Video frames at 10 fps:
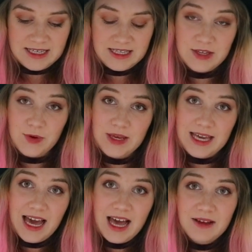So
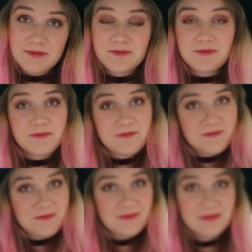yeah,
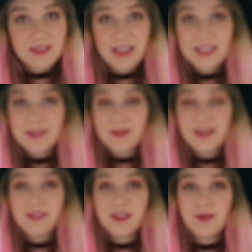that's
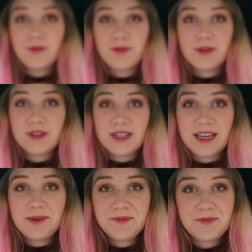my video for
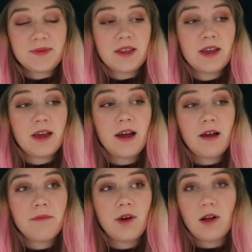today.
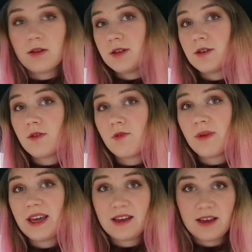I'm also
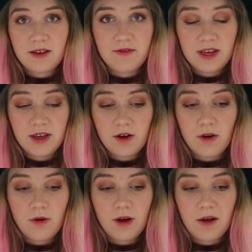making a
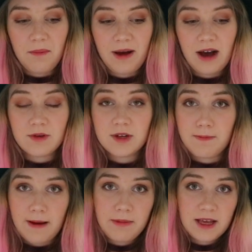video about
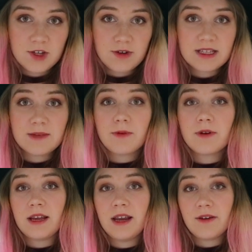public
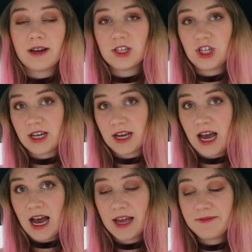transport here in
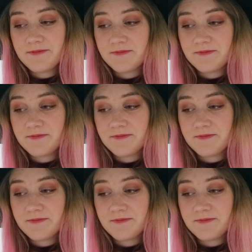Shanghai,